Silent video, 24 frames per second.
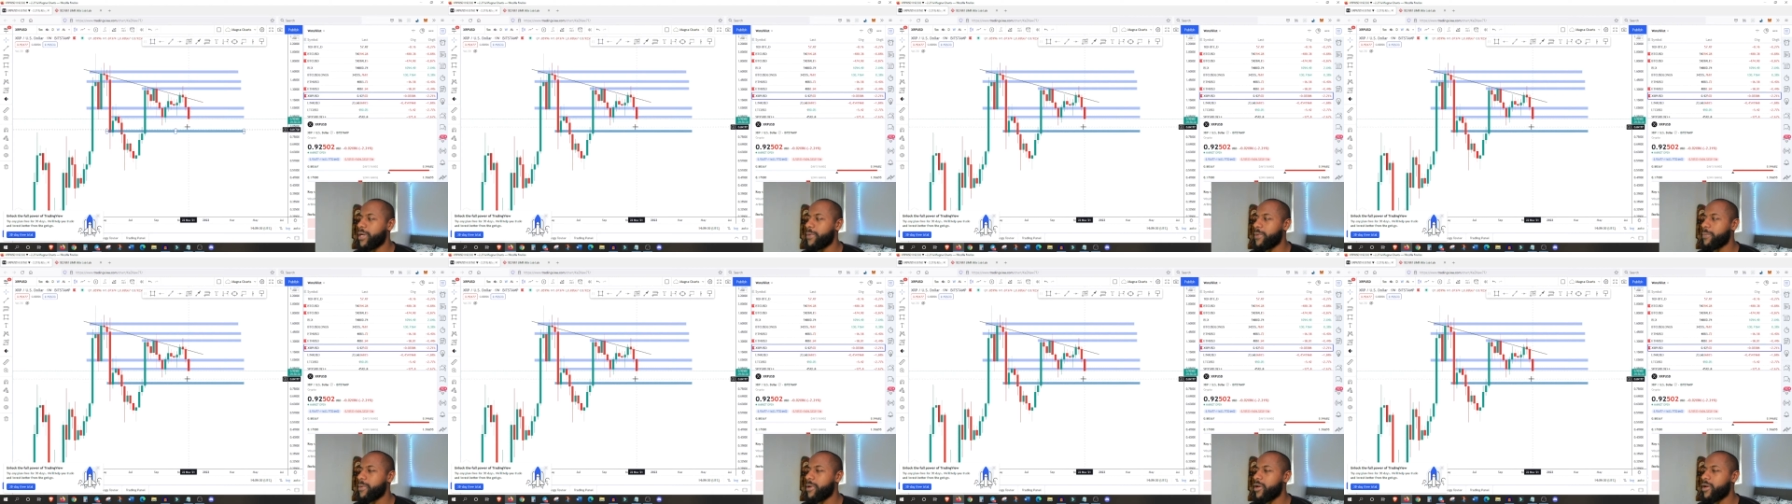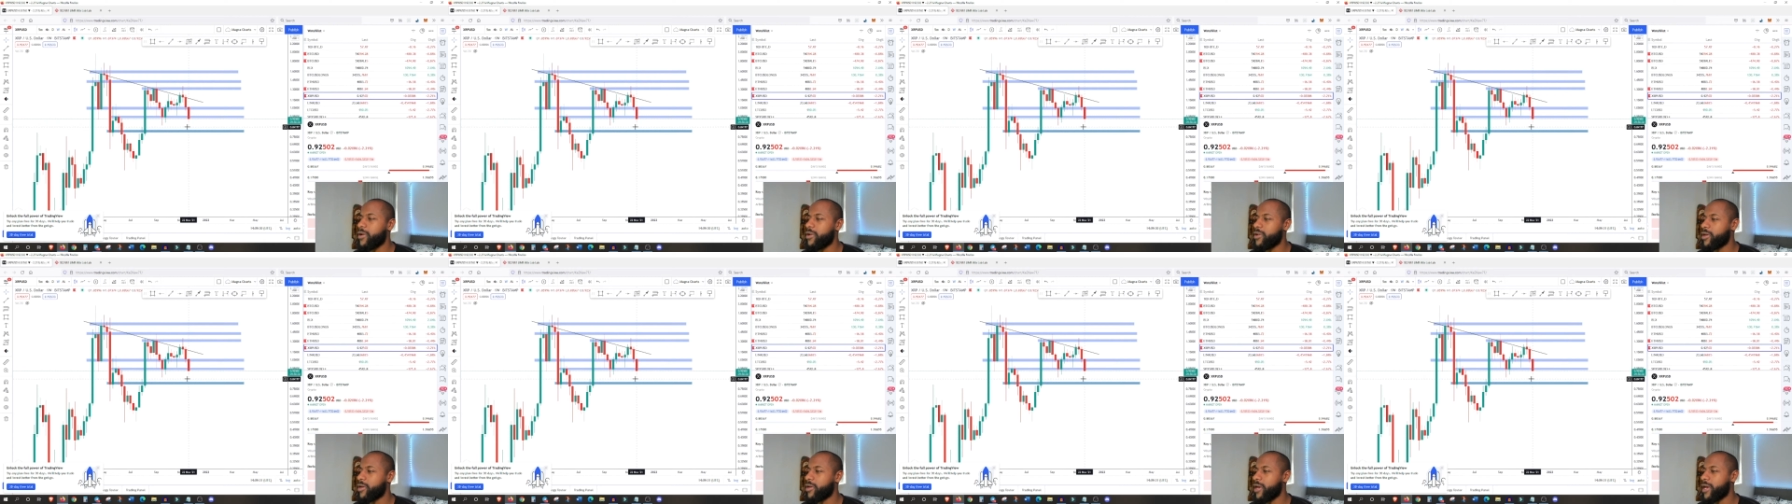
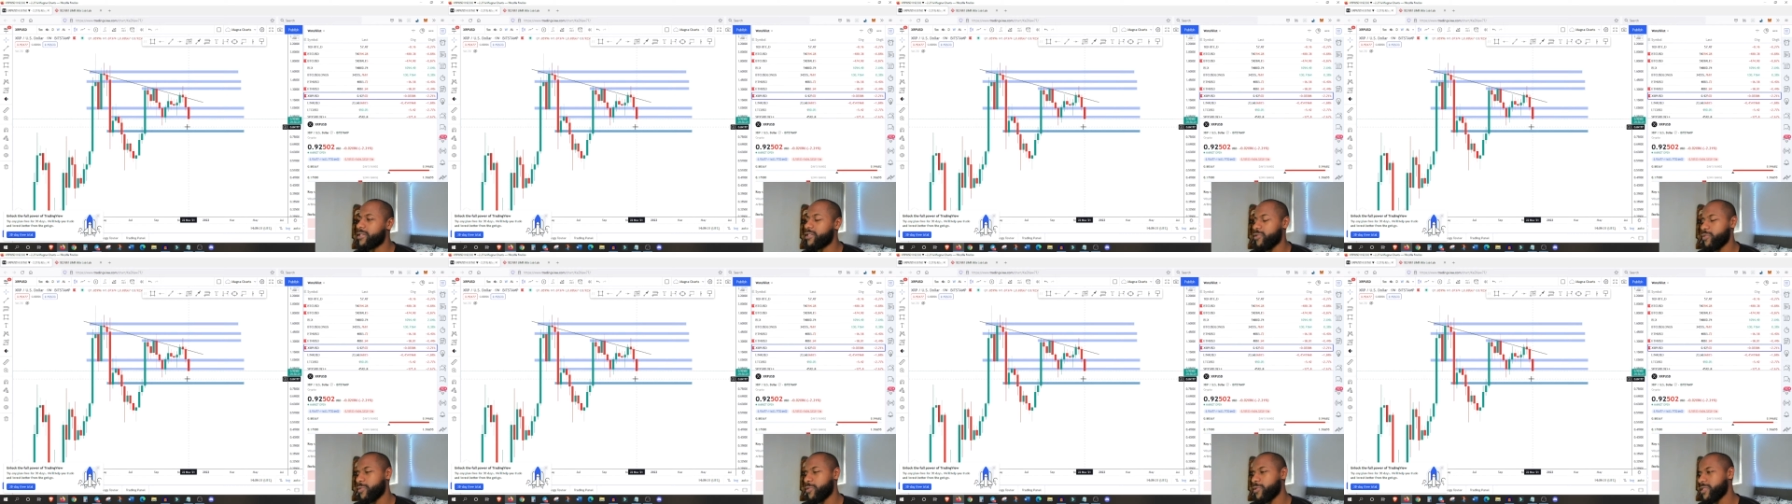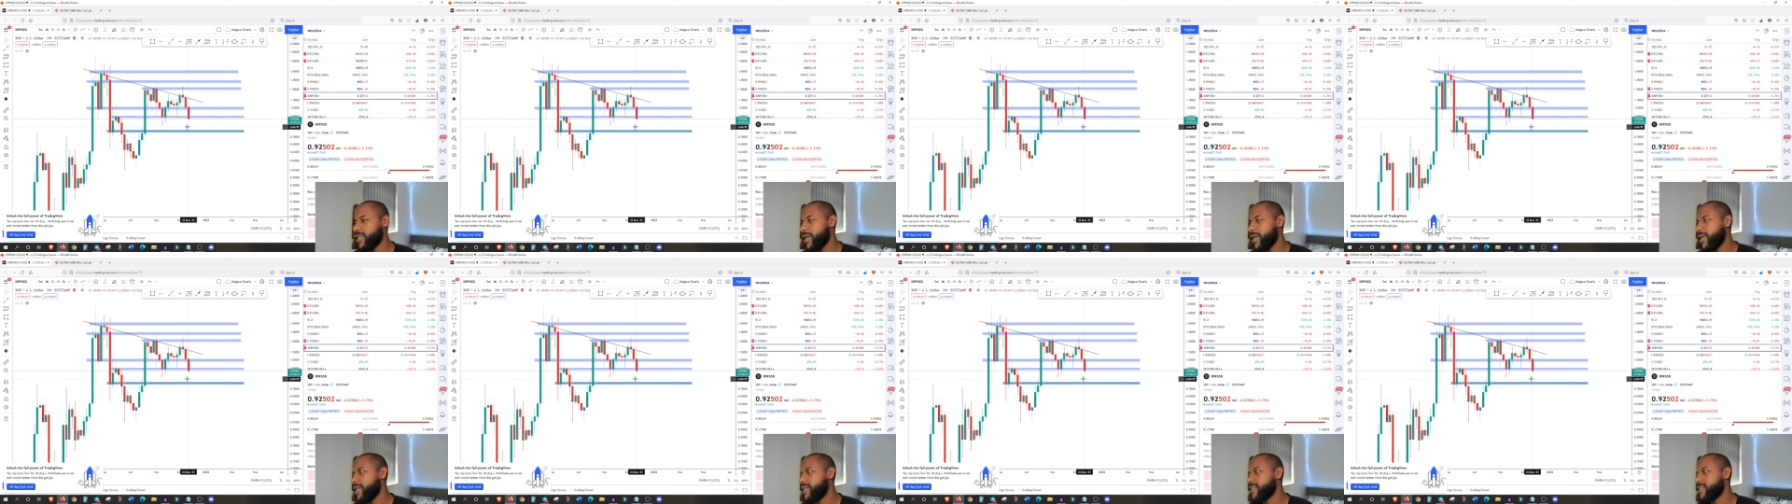break below and
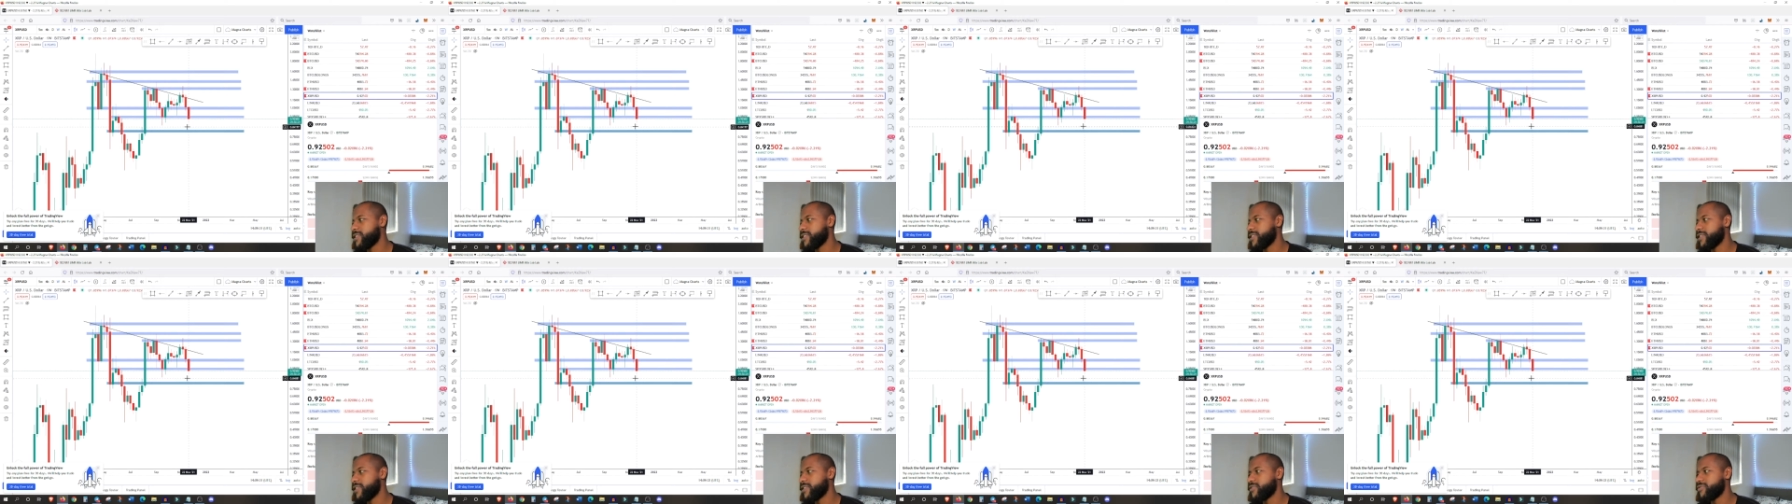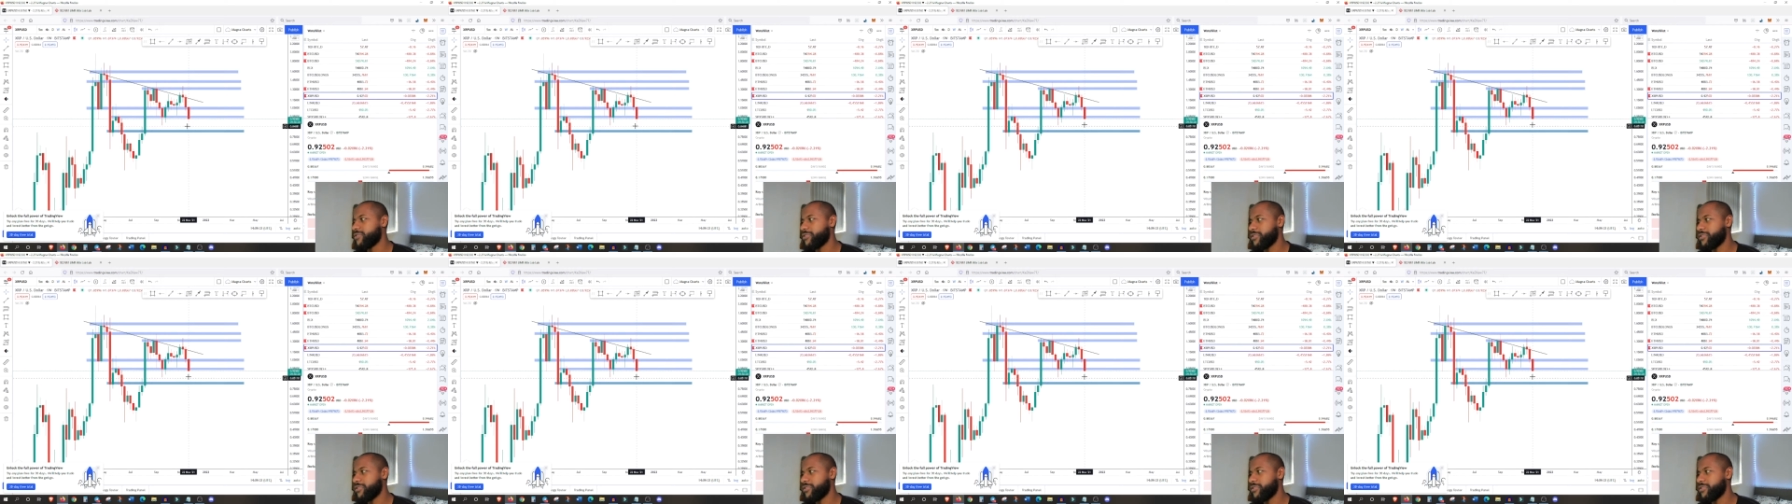head towards 80